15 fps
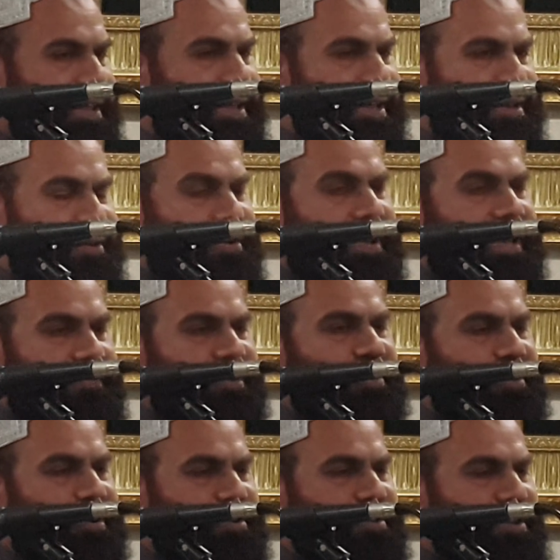Today, if you
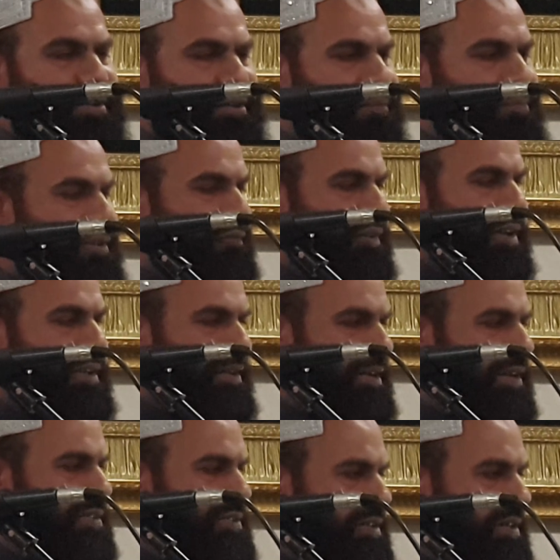go to the job and father
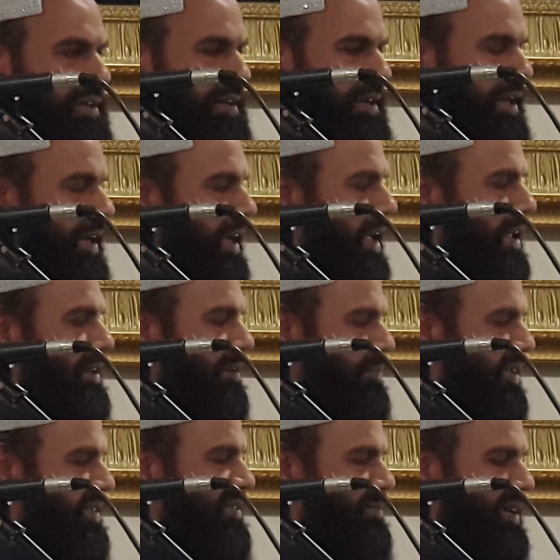asks, "Kitne
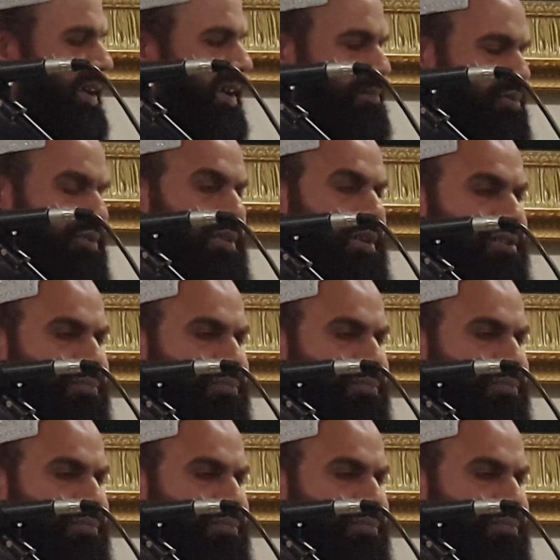paise banaye putra?"